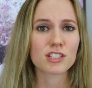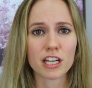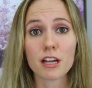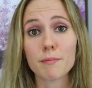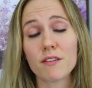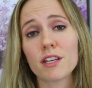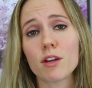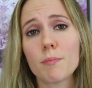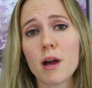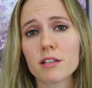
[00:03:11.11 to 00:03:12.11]
Check out my
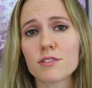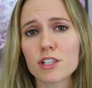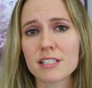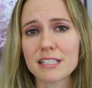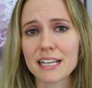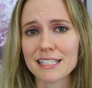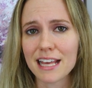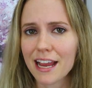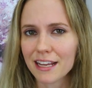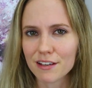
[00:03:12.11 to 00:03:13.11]
video POTS versus
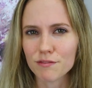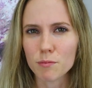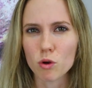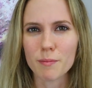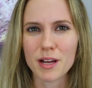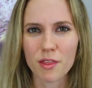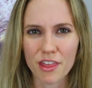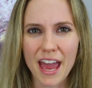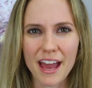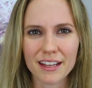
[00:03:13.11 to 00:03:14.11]
anxiety for more about
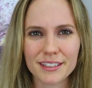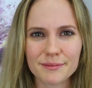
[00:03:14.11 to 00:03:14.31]
that.